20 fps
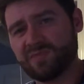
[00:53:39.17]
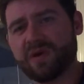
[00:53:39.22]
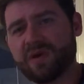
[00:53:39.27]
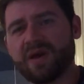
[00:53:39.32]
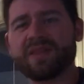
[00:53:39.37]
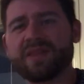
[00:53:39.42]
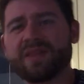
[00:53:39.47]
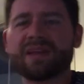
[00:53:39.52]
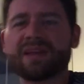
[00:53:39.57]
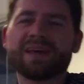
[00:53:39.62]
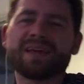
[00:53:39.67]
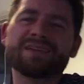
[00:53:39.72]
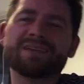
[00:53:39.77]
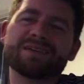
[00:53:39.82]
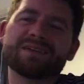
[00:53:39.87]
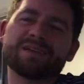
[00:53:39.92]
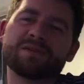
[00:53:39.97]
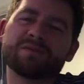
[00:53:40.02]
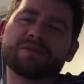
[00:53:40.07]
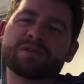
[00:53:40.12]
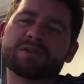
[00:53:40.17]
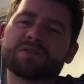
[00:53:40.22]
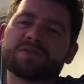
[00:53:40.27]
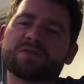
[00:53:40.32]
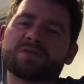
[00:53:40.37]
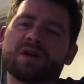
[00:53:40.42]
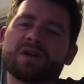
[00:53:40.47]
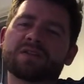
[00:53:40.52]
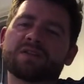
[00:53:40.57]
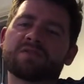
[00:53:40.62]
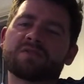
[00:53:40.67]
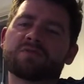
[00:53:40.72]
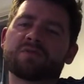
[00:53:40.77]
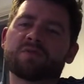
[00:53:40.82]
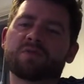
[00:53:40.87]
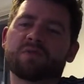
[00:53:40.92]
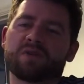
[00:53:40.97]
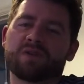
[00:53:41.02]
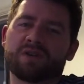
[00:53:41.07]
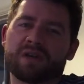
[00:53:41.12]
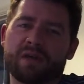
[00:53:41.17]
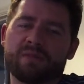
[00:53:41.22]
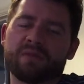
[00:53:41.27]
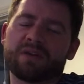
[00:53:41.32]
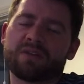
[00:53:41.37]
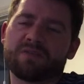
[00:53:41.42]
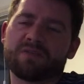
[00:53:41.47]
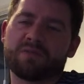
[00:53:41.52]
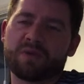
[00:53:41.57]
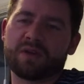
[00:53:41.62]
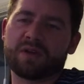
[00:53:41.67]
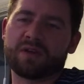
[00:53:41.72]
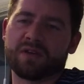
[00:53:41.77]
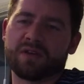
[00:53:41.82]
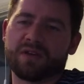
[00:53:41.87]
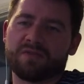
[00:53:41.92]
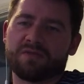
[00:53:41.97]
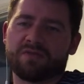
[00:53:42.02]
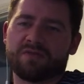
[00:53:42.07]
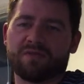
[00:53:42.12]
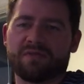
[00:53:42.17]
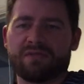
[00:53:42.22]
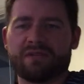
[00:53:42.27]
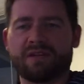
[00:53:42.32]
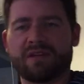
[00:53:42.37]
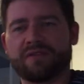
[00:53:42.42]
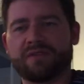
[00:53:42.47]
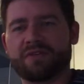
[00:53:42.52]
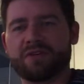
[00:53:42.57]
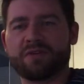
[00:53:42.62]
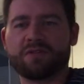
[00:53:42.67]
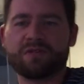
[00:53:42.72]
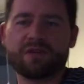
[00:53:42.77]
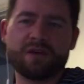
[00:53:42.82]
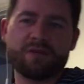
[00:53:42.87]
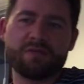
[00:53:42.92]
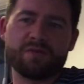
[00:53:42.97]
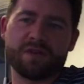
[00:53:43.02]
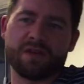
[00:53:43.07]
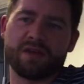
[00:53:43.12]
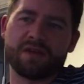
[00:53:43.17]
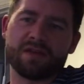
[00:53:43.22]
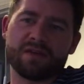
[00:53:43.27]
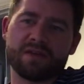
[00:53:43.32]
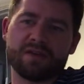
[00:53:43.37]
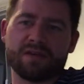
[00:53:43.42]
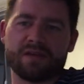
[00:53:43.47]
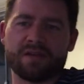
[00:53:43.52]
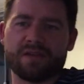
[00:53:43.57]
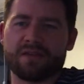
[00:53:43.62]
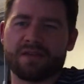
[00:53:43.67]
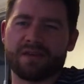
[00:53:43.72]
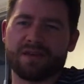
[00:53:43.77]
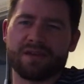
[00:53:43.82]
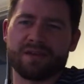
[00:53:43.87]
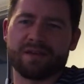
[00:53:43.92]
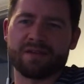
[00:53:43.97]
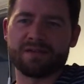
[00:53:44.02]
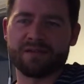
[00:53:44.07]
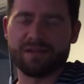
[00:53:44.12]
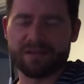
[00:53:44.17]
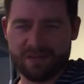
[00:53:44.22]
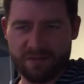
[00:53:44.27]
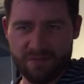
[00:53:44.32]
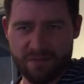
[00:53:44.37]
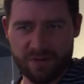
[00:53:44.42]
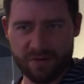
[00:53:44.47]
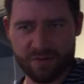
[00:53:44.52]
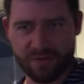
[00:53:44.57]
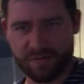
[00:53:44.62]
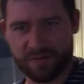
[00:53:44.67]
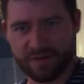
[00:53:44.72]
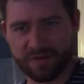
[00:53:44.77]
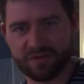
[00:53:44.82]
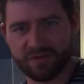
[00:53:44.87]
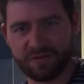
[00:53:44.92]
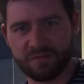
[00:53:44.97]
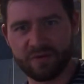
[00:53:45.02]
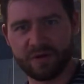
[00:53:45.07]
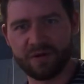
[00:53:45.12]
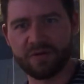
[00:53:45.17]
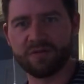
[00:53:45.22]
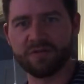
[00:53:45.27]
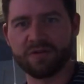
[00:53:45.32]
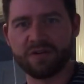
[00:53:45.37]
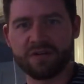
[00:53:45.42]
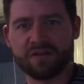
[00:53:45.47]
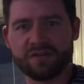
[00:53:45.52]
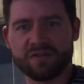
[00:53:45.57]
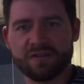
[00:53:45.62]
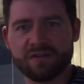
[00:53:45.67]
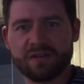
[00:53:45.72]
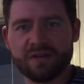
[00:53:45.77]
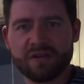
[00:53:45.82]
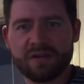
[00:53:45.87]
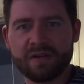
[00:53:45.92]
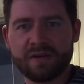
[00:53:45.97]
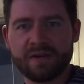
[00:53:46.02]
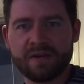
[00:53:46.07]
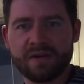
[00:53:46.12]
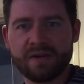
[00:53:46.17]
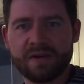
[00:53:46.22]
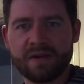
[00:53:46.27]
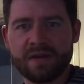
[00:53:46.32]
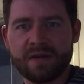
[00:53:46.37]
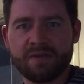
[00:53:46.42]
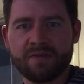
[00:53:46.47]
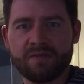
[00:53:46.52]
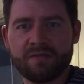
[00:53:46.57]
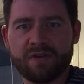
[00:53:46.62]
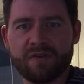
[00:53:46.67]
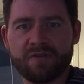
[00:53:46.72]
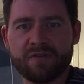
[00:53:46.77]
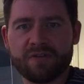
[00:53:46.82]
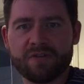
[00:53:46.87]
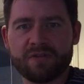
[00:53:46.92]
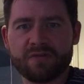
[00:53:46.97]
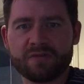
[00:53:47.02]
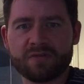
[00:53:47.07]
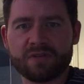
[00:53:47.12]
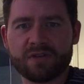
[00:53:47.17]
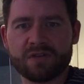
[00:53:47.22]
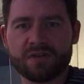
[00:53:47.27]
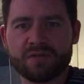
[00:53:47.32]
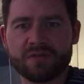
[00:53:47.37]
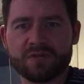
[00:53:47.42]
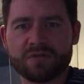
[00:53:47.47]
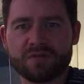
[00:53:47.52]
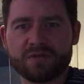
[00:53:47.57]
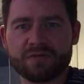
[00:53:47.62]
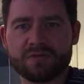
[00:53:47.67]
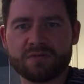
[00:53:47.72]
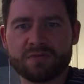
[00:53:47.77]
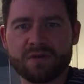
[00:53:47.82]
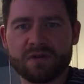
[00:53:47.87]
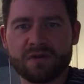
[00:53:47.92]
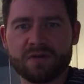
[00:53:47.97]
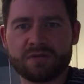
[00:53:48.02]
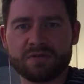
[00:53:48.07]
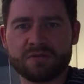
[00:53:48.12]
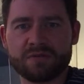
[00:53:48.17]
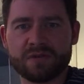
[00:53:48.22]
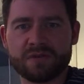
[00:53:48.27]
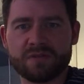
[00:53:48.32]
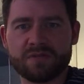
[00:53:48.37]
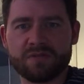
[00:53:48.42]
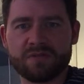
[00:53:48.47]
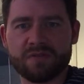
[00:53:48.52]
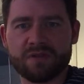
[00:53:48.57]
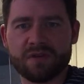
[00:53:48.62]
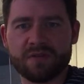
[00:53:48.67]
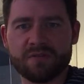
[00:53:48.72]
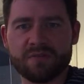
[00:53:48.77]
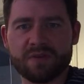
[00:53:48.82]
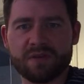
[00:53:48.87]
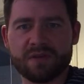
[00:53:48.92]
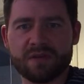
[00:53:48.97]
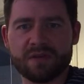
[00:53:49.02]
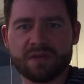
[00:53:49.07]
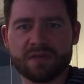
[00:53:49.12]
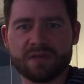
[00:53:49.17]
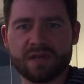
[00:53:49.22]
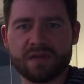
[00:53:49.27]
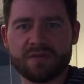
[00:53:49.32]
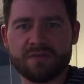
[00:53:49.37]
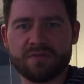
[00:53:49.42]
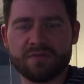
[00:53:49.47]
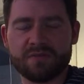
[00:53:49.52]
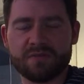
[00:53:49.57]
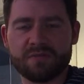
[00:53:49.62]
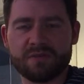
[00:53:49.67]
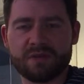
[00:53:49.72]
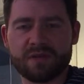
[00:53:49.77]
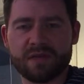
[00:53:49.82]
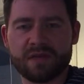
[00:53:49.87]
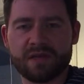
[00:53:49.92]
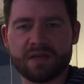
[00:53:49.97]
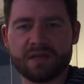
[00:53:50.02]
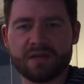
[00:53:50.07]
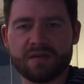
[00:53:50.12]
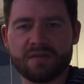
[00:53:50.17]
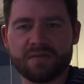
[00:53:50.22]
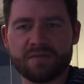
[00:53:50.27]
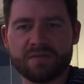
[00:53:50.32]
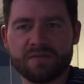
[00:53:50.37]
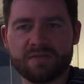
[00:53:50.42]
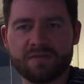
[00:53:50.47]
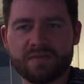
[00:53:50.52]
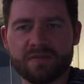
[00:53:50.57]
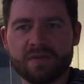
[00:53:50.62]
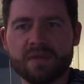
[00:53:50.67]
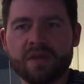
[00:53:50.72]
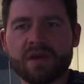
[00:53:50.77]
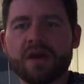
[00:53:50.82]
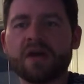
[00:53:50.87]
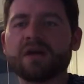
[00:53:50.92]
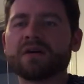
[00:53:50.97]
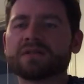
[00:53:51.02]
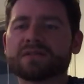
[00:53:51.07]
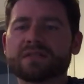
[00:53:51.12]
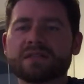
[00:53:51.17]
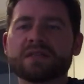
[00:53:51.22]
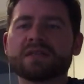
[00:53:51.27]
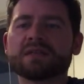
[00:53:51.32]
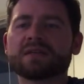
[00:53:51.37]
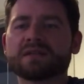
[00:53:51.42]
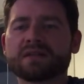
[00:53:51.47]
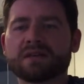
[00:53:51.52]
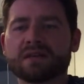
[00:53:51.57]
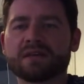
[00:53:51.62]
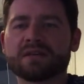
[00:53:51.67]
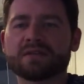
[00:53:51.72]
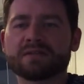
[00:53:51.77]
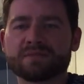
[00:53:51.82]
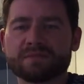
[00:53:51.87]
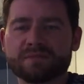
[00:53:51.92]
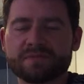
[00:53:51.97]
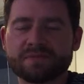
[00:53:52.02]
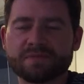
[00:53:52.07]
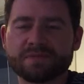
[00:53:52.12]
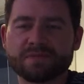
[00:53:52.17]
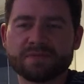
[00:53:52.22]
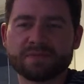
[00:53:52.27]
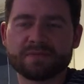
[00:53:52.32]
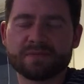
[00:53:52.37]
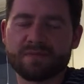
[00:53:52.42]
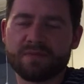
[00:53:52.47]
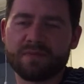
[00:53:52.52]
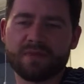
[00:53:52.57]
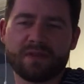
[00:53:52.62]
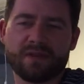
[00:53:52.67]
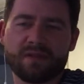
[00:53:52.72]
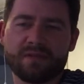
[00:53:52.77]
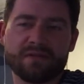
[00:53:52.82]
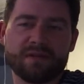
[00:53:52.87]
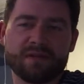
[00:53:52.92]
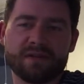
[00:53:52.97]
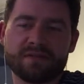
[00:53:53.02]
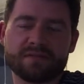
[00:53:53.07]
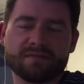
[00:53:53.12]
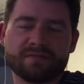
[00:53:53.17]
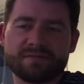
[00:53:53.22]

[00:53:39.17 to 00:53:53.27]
But then again, we do. I don't know if we want our gimmick to be kind of love it or loathe it kind of thing. I don't really want to be too polarized. Valverde was where Arnold was meant to fly, but he escaped from the plane. Oh, I see. Okay. Well,